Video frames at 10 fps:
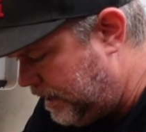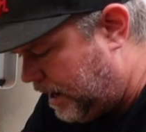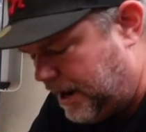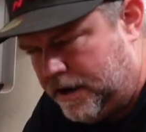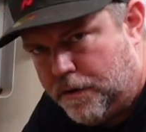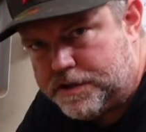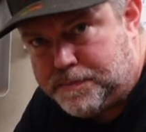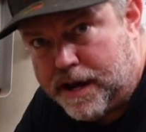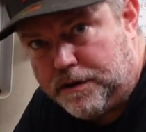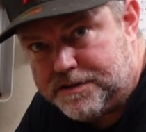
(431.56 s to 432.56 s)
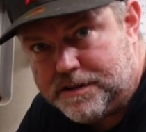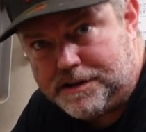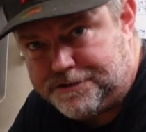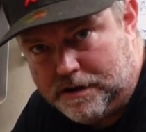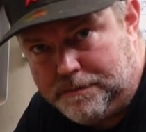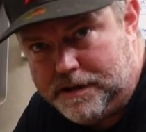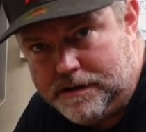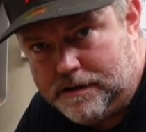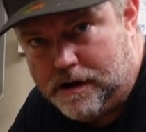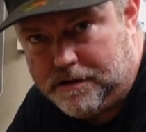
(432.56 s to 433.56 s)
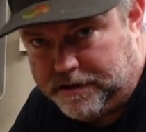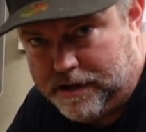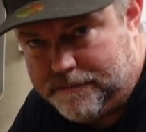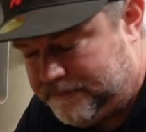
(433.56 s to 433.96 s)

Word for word: I know this pedal is extremely ugly